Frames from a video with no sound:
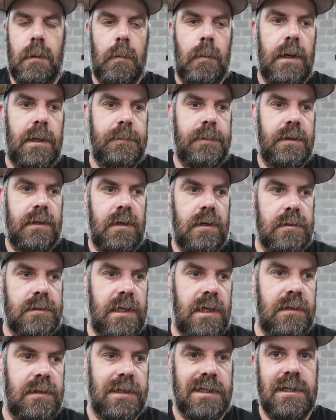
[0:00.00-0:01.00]
wipe it all
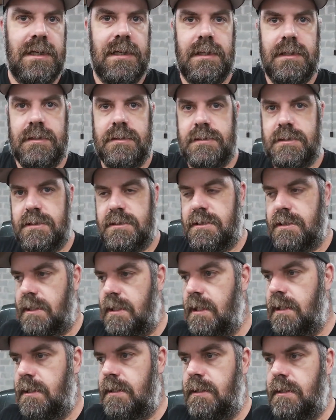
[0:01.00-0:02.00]
down again just to
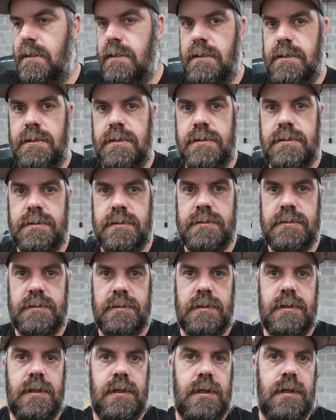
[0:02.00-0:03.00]
kind of
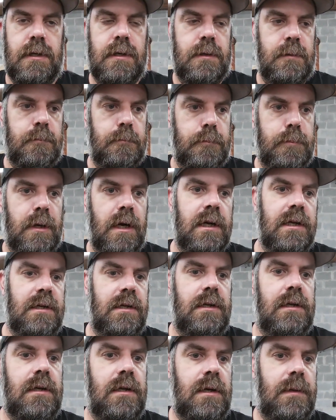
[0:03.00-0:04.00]

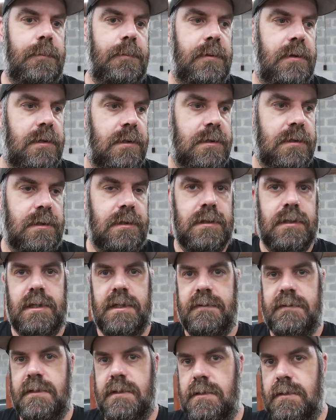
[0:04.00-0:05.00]
brighten it up and
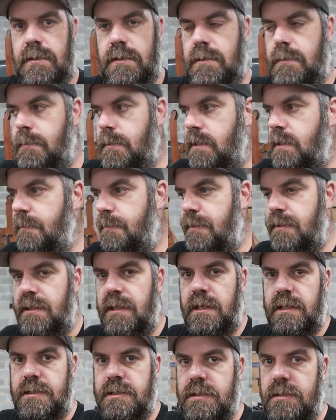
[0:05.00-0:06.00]
give it a little bit of
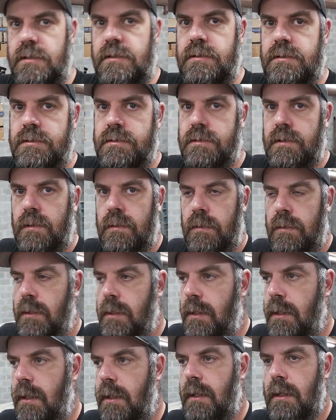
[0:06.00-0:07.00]
protection. So
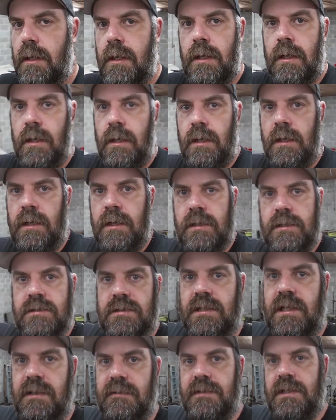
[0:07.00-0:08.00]

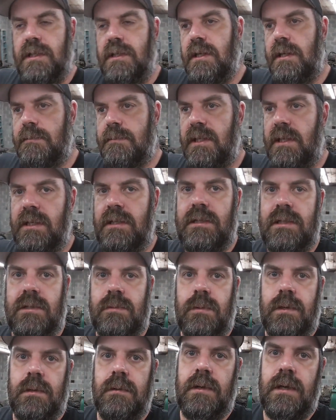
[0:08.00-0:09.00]
just giving you an update.
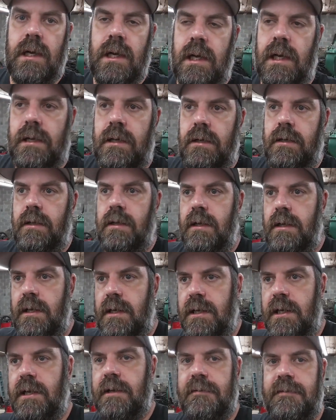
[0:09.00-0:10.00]
That's where we're at.
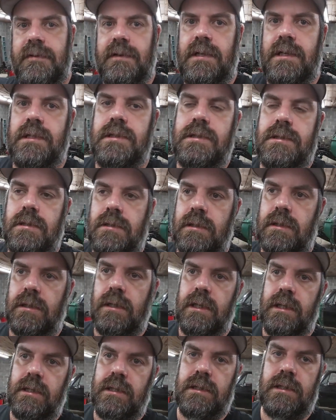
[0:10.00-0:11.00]
I got to finish
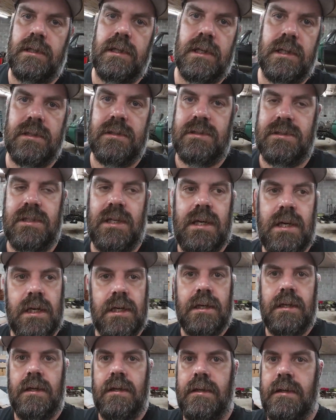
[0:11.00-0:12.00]
cleaning the other
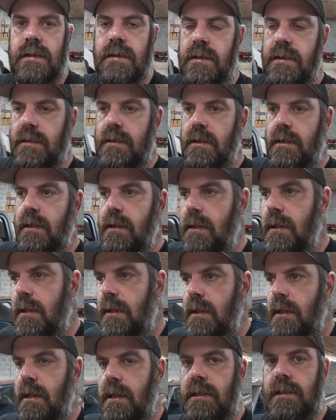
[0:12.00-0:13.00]
side
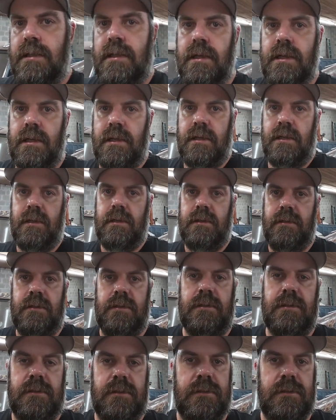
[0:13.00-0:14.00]
and then